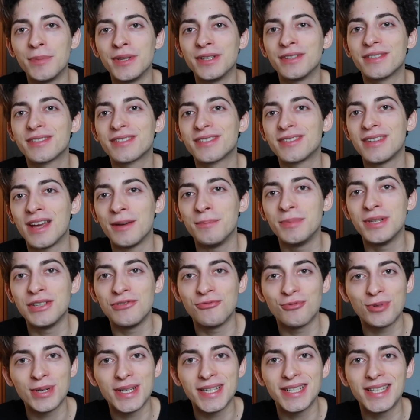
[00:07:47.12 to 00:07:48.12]
I've been I've
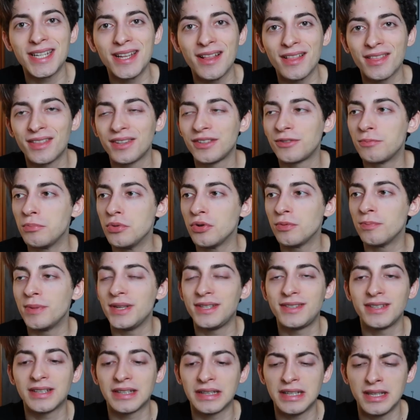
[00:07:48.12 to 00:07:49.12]
been reading this book
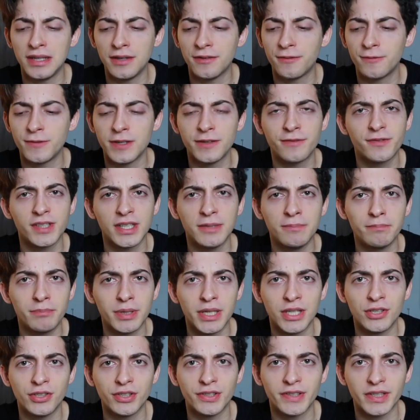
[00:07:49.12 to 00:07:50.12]
basically 15
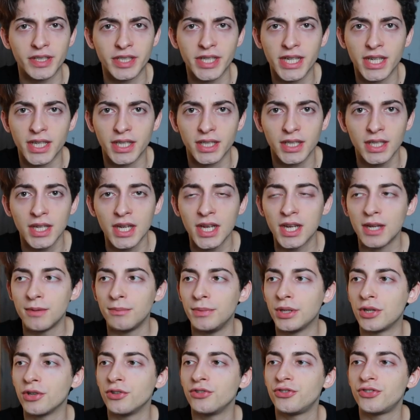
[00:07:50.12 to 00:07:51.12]
pages a day
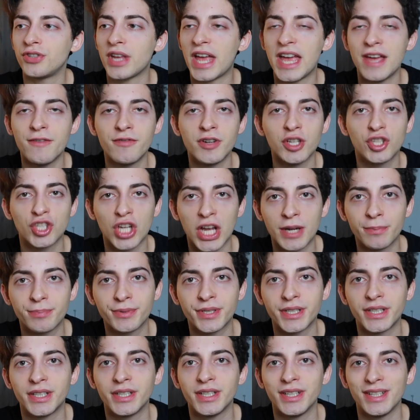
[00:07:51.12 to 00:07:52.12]
because every
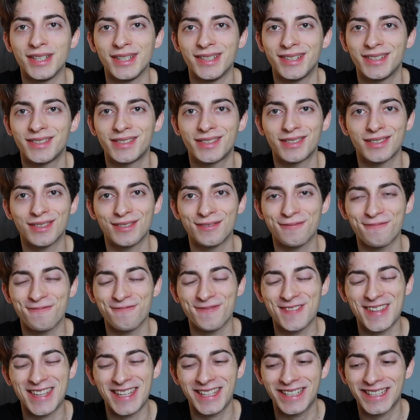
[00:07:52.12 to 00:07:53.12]
chapter is
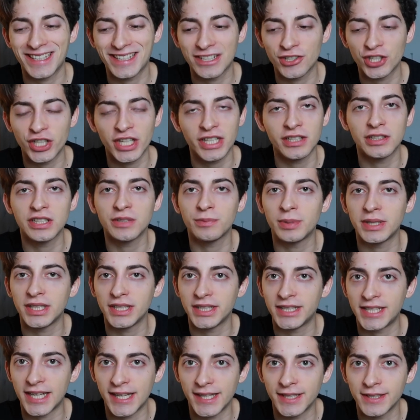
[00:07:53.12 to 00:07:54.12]

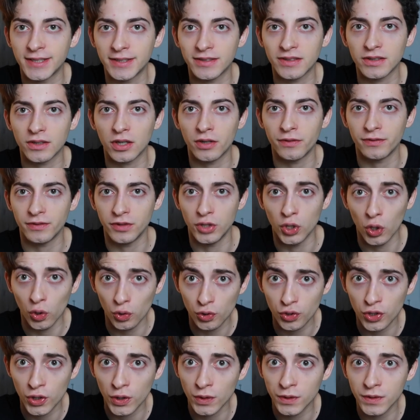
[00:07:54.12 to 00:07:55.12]
incredibly dense of
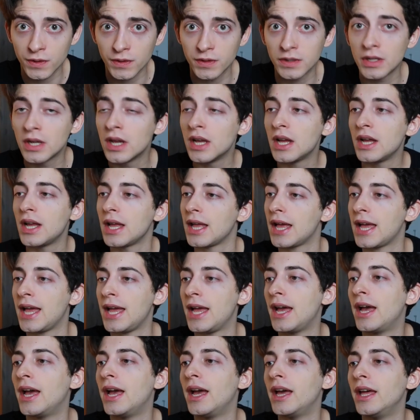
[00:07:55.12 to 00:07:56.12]
notions
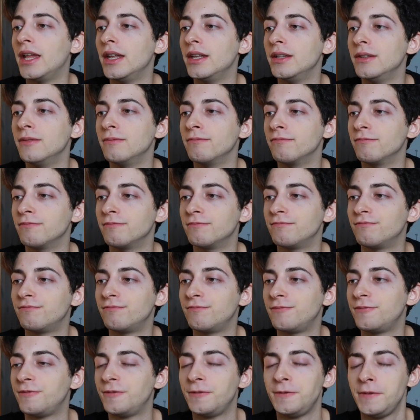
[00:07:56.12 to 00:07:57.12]
and
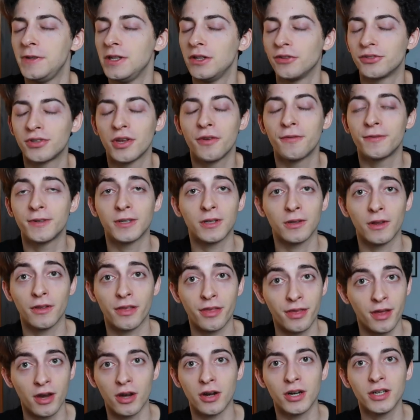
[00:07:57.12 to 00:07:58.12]
philosophical
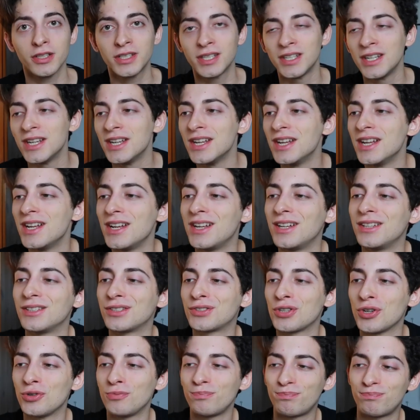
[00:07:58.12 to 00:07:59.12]
thought
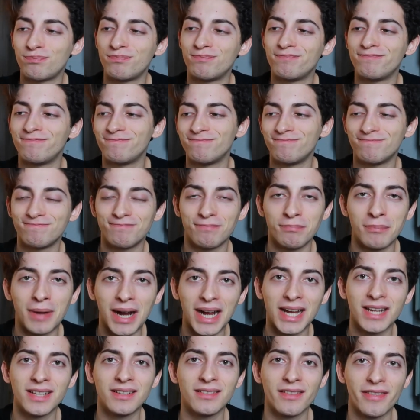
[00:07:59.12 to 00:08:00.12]
so
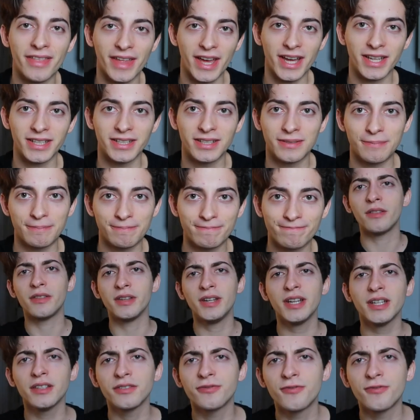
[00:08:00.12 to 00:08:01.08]
mind that. The